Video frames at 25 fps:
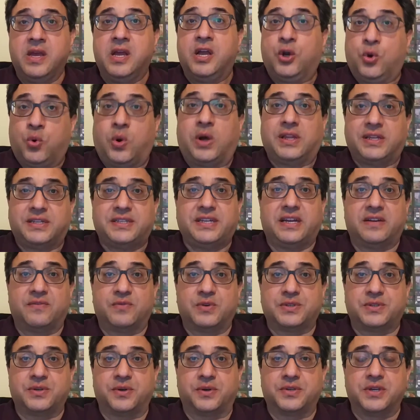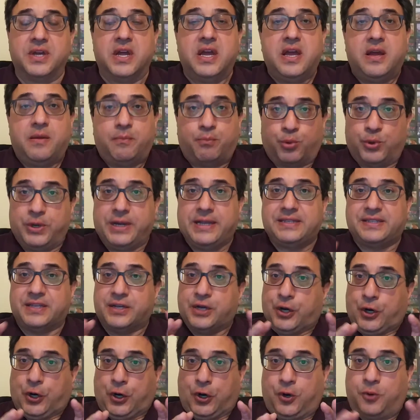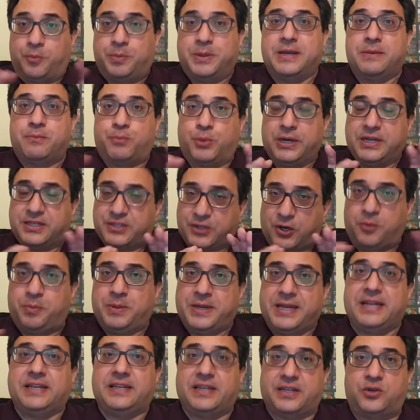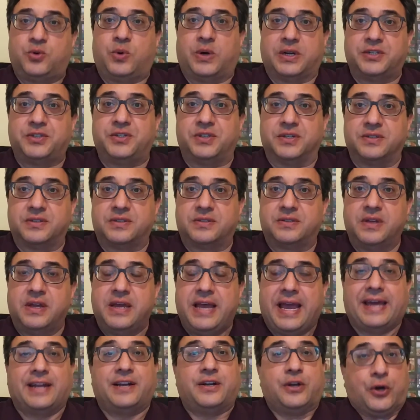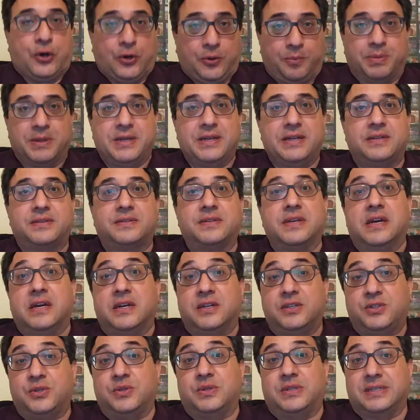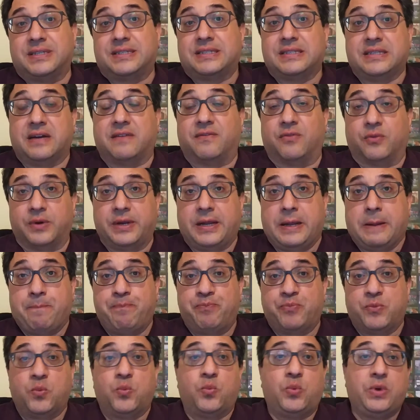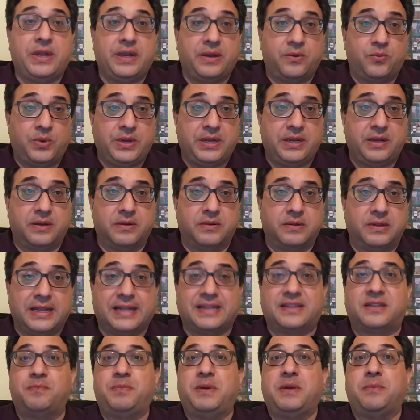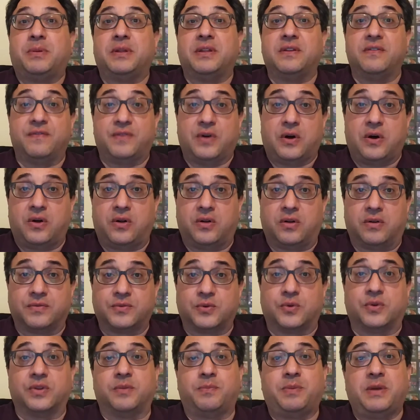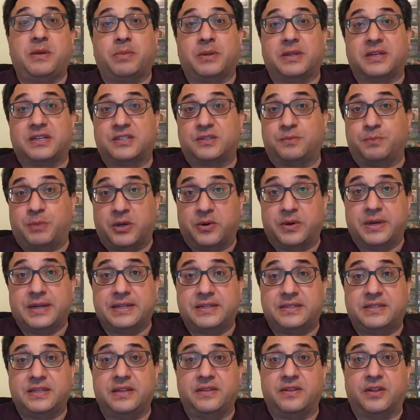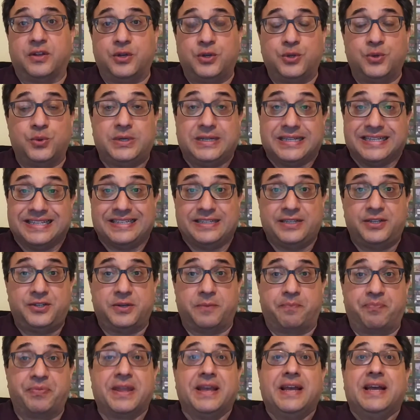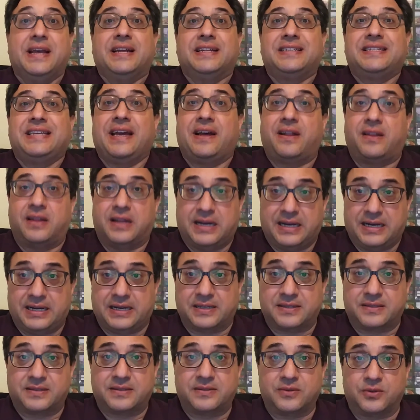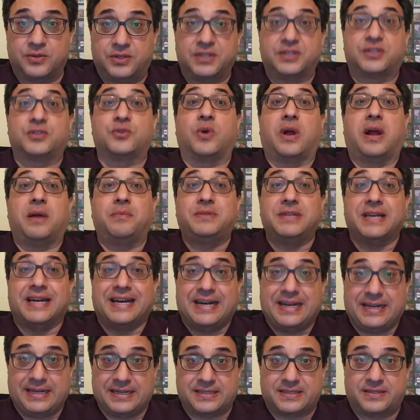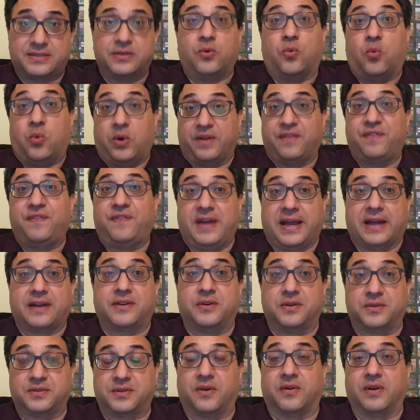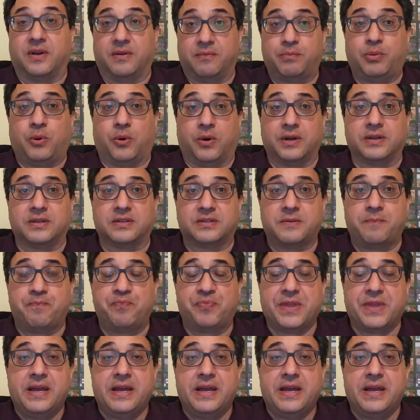Qualitative research brings open-ended questions and an openness to discovery. We let the people involved or the people experiencing the new condition tell us or describe to us what factors are important.